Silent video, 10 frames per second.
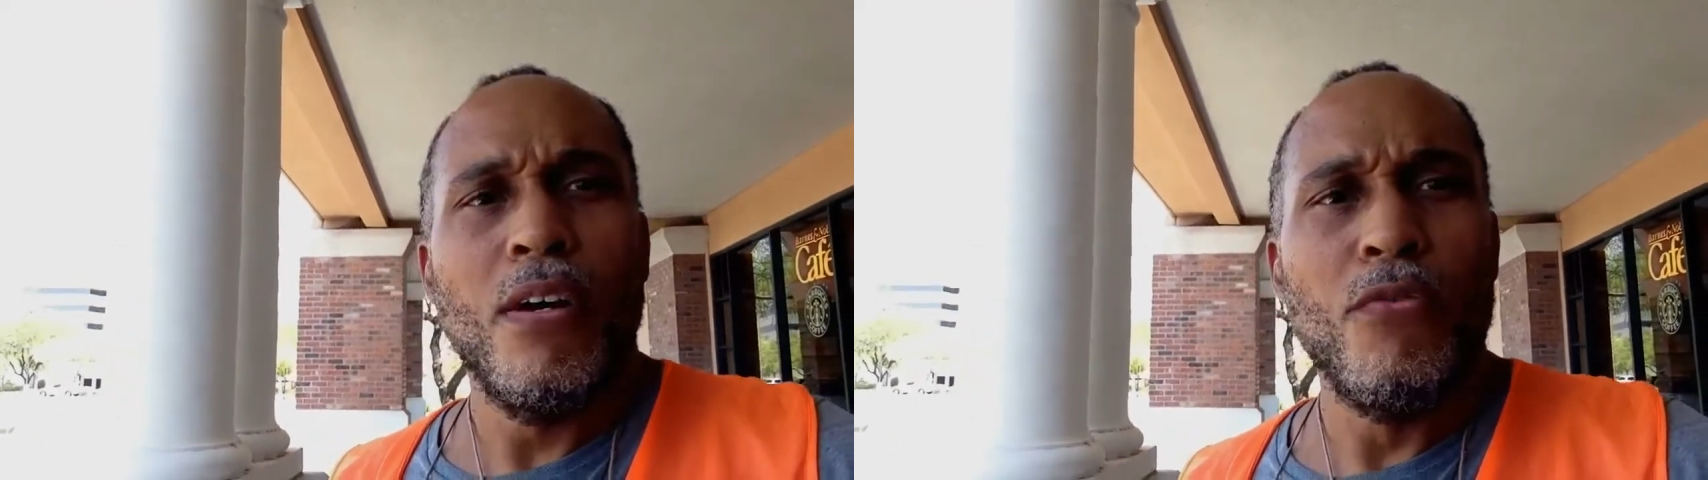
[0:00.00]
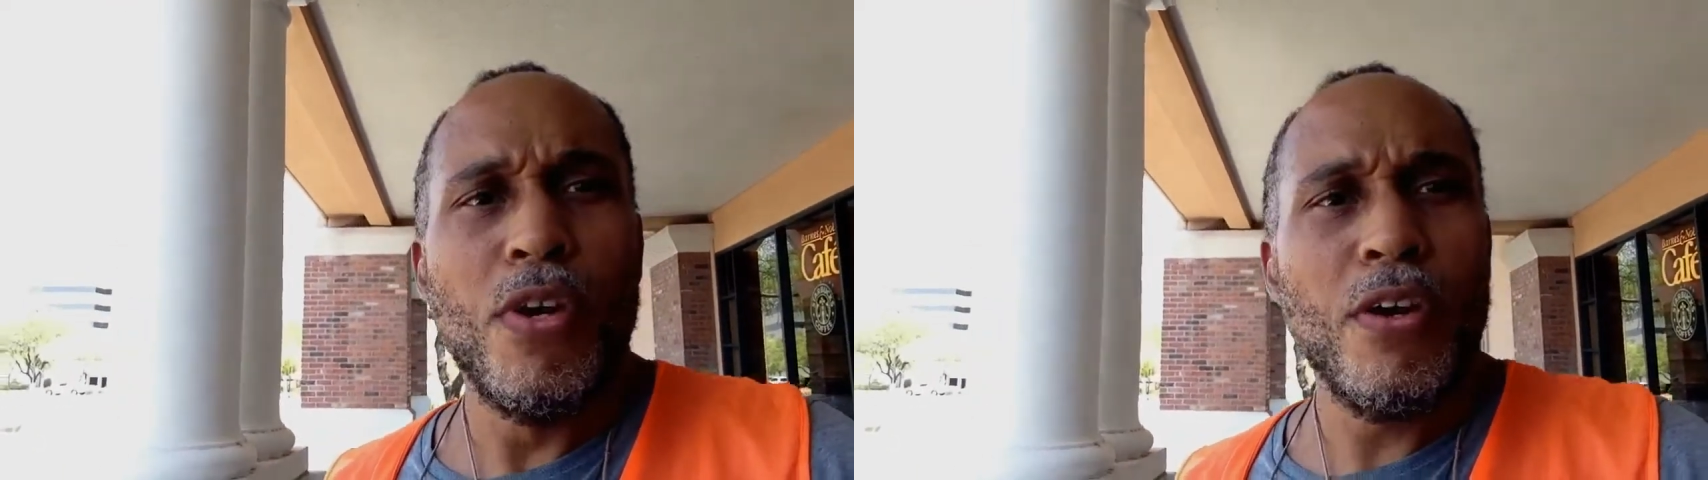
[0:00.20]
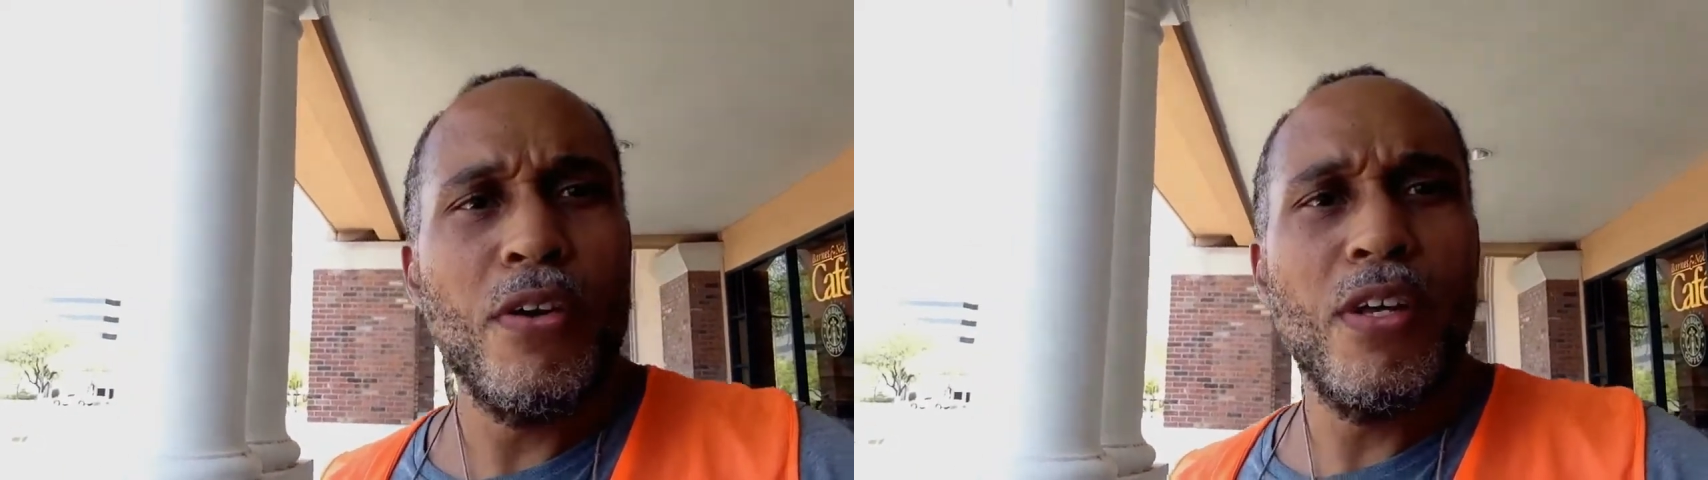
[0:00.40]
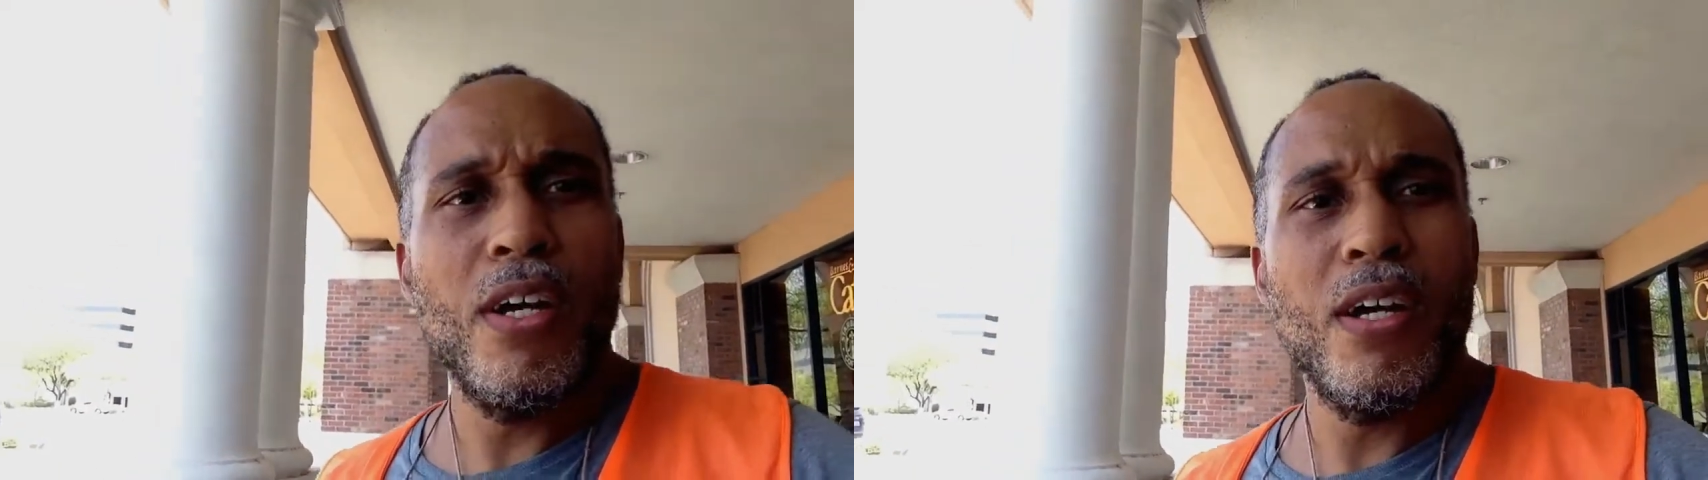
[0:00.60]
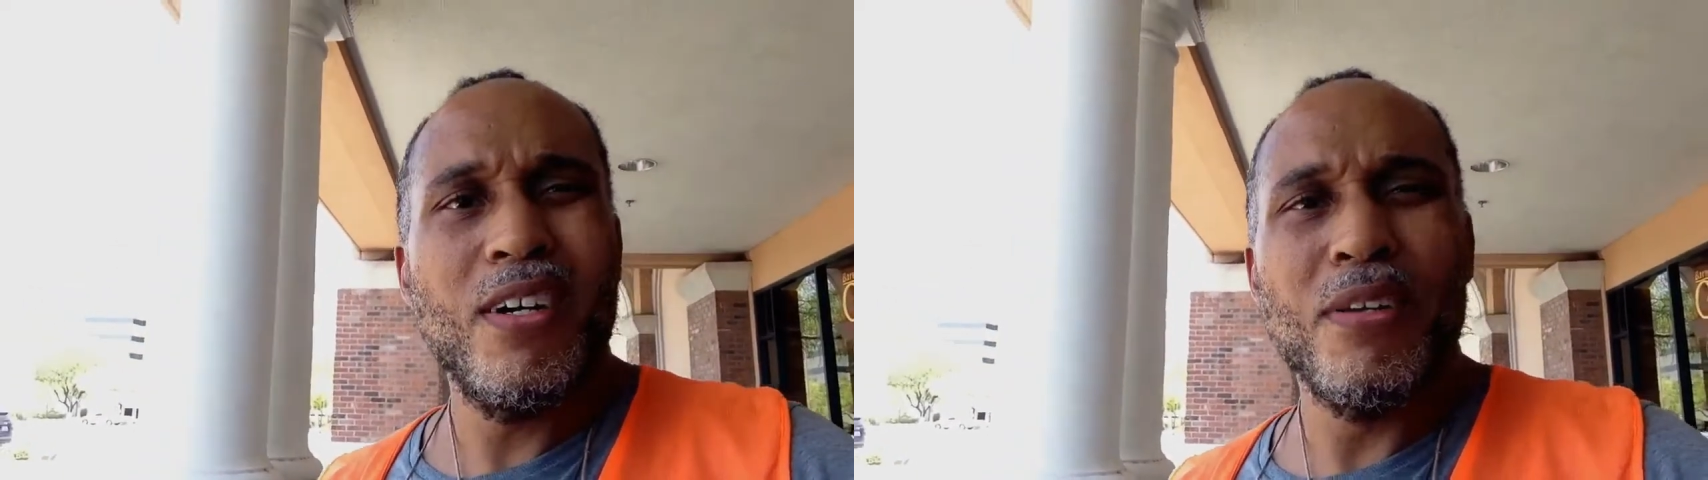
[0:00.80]
a
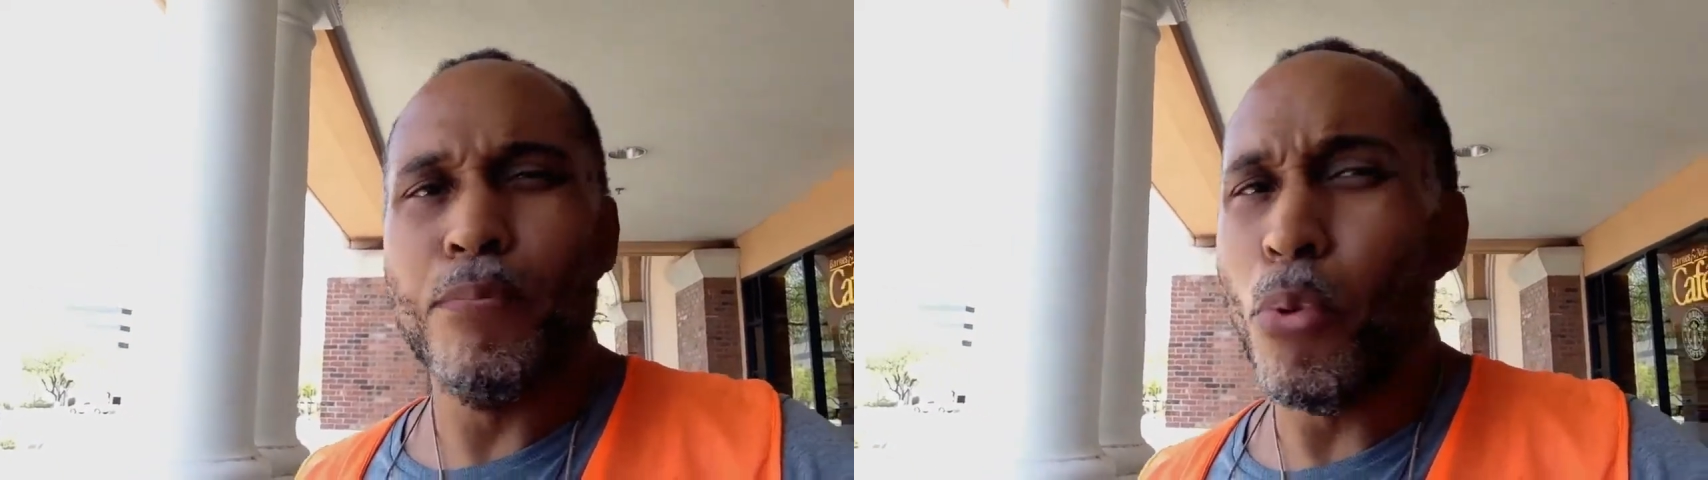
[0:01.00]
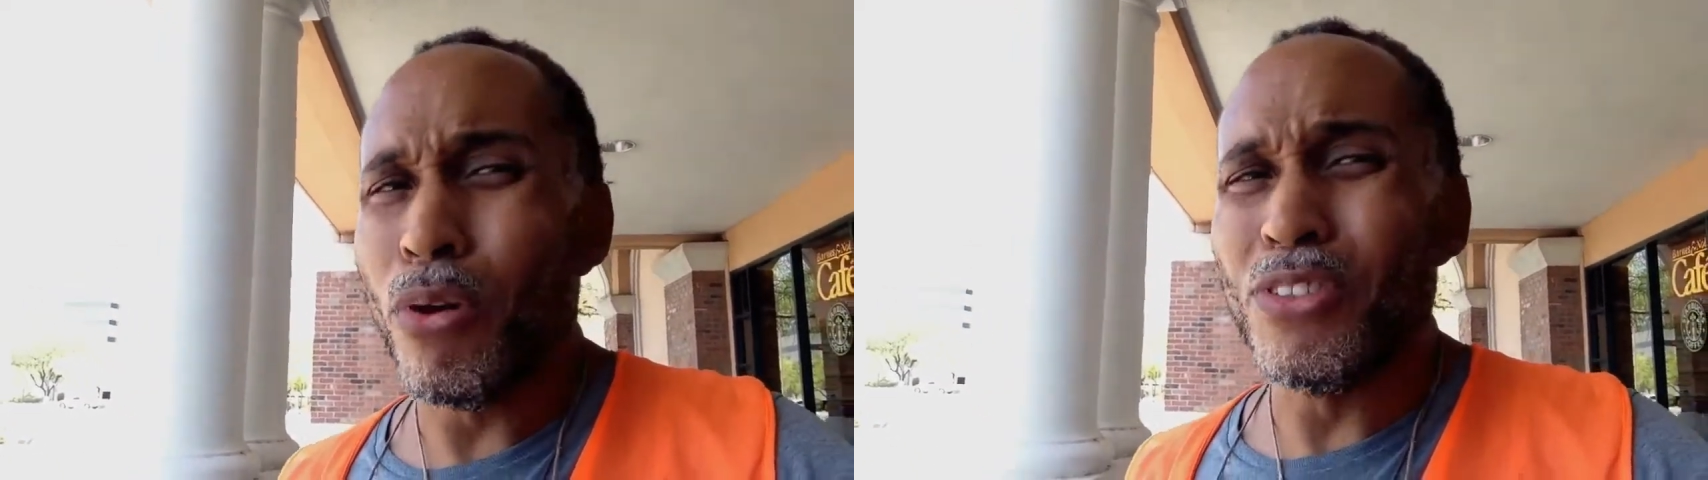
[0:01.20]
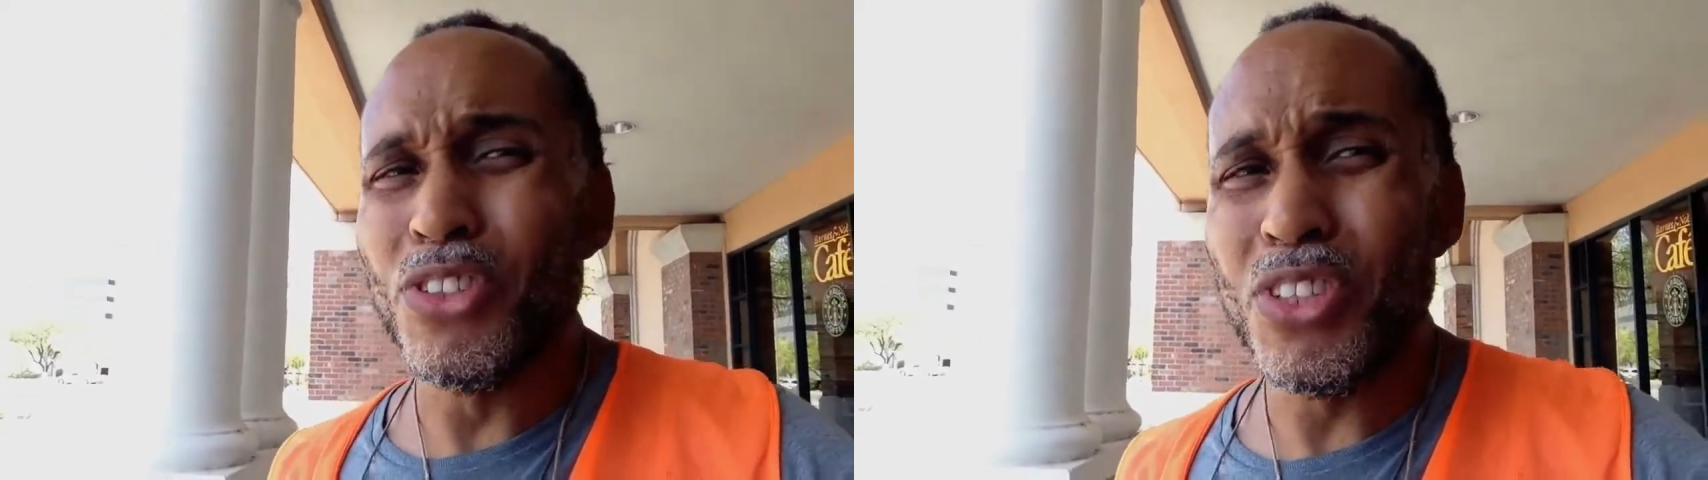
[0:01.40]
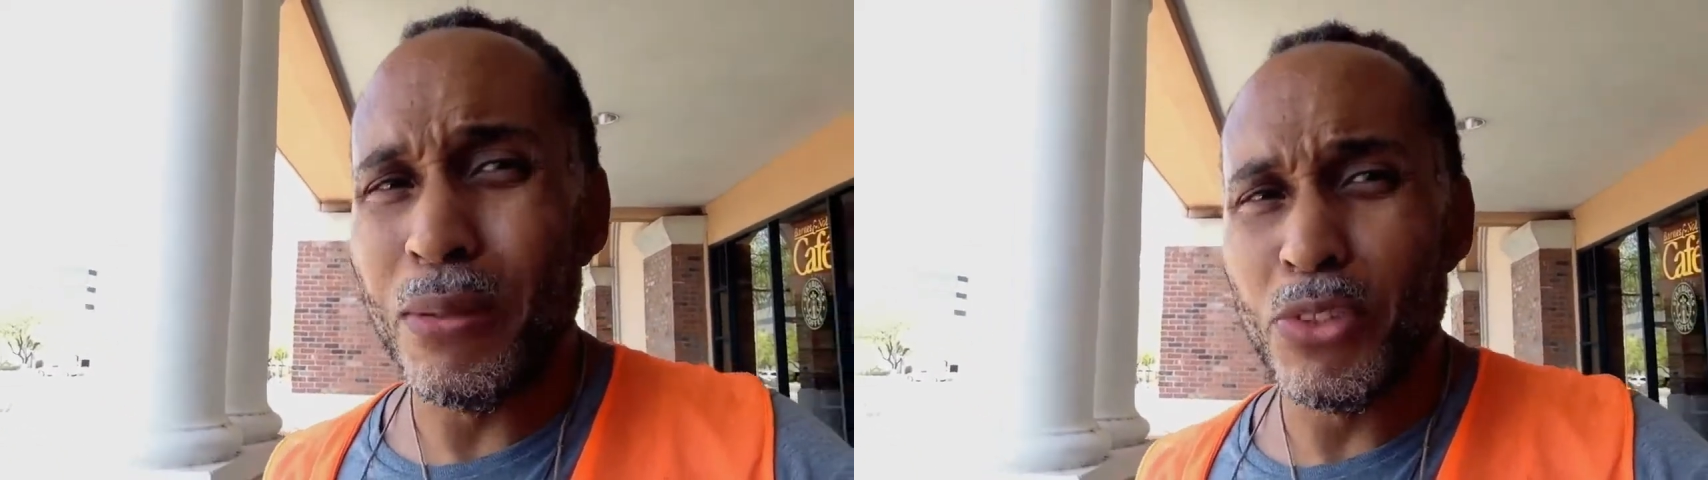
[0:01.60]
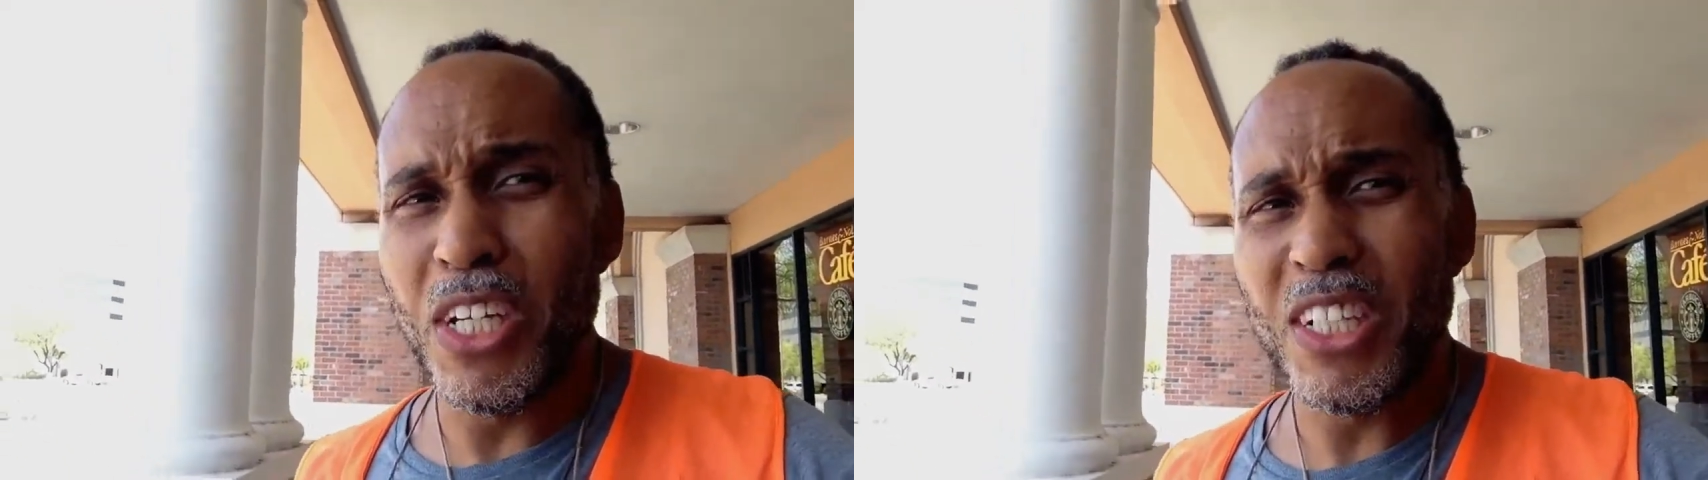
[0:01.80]
very important
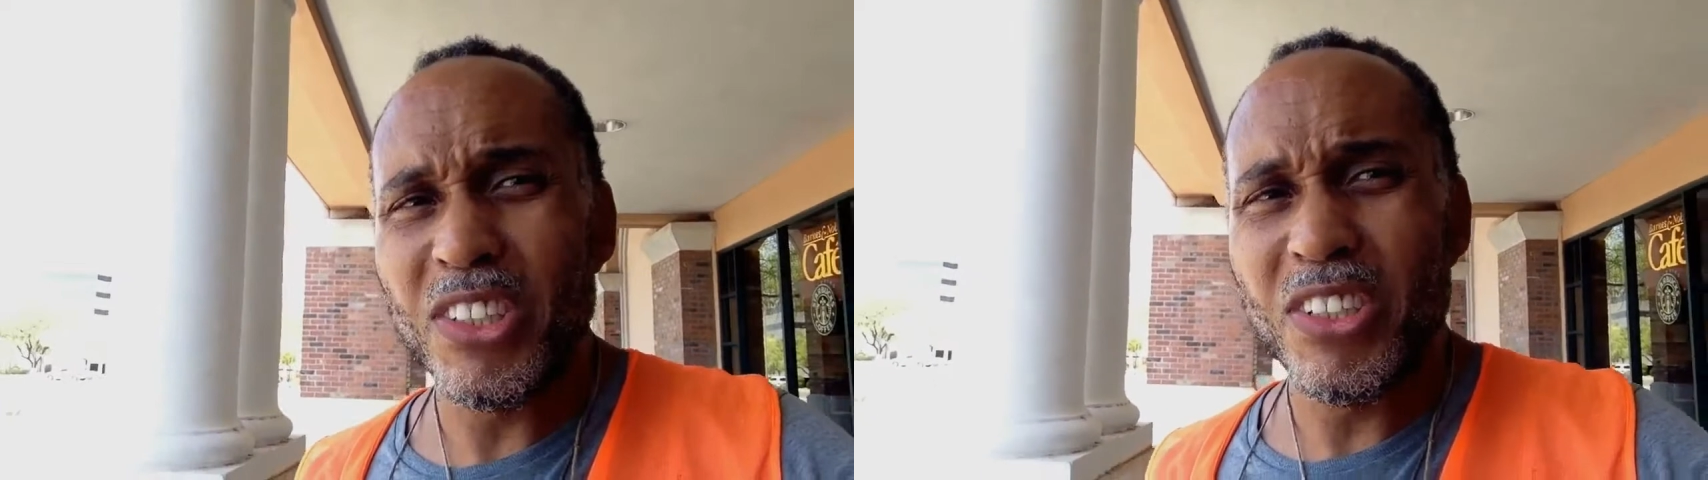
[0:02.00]
subject.